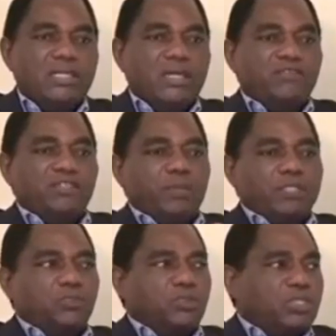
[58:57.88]
and then
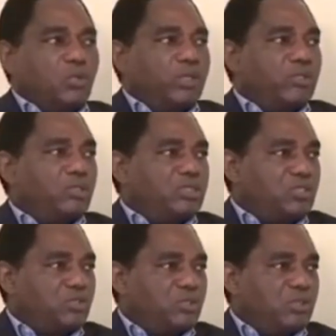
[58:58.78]
have space to deal
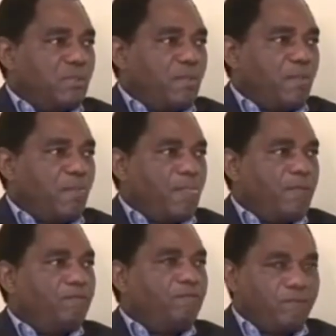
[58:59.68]
with those issues
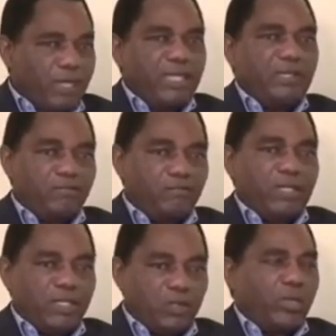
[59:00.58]

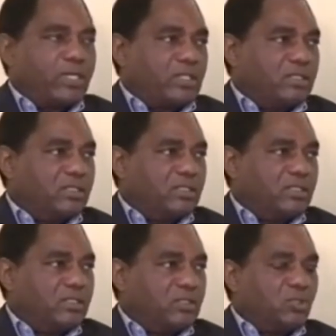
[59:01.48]
very, very quickly,
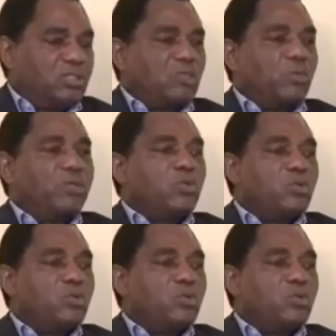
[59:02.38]
so